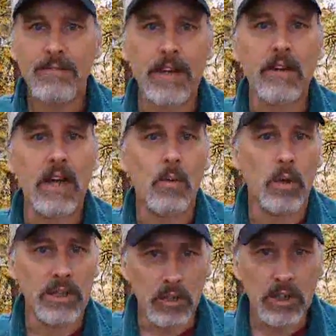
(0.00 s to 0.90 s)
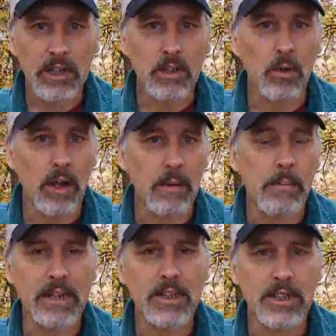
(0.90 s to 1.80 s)
Figure out what you can do on the
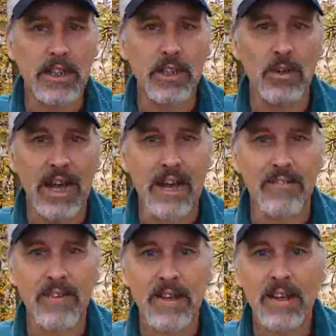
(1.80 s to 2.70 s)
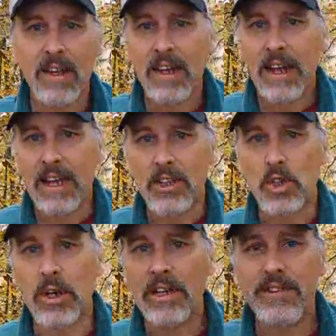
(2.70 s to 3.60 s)
budget that you have and
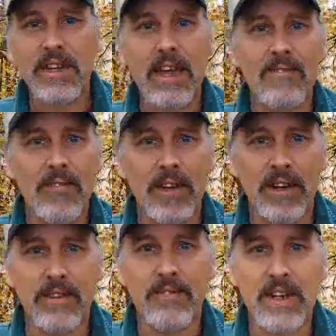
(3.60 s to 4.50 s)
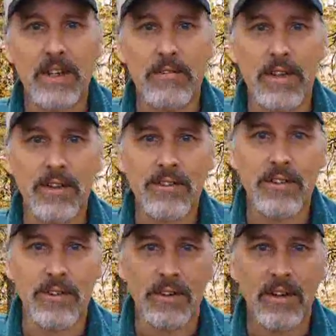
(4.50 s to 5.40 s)
join us again for another video real
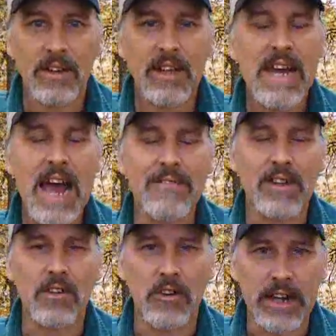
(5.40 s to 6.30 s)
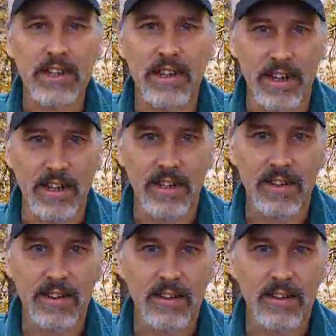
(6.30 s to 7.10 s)
soon. Have a great day.